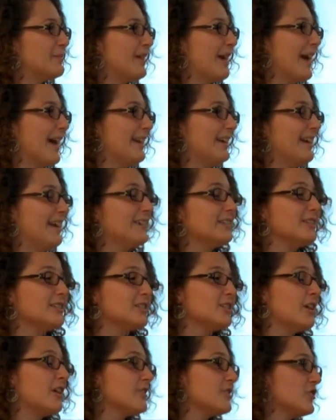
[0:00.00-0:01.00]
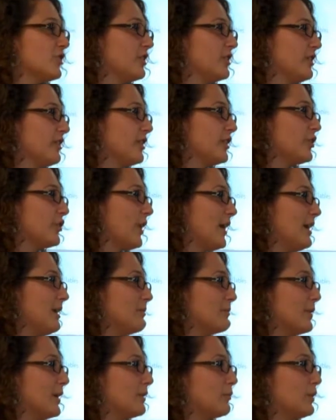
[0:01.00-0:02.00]
And England and Australia are
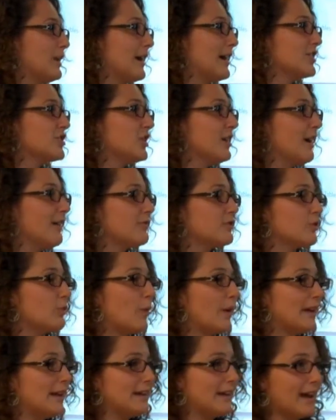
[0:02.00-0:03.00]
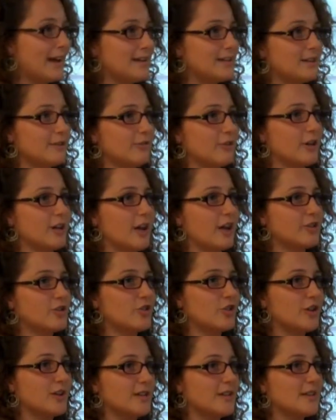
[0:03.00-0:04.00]
great, but we actually have 29 different
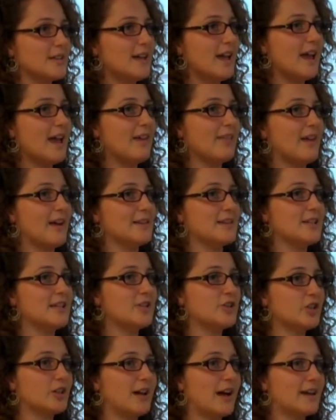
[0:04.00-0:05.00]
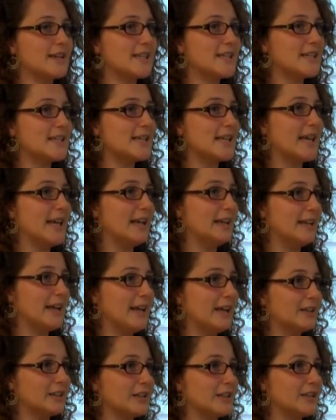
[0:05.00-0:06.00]
countries that teach classes in
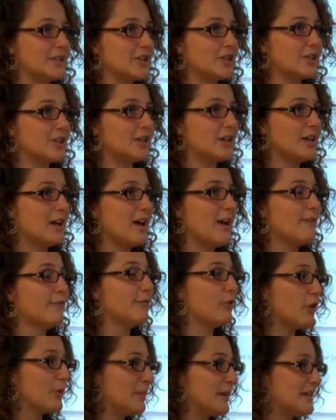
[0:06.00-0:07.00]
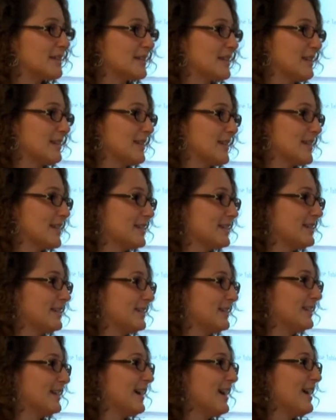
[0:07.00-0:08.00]
English for business.
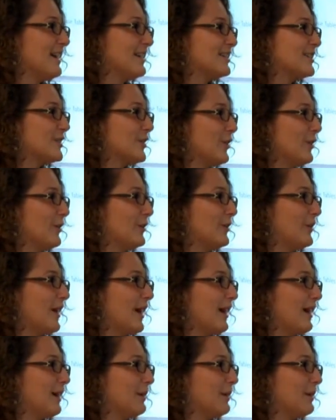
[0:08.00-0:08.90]
So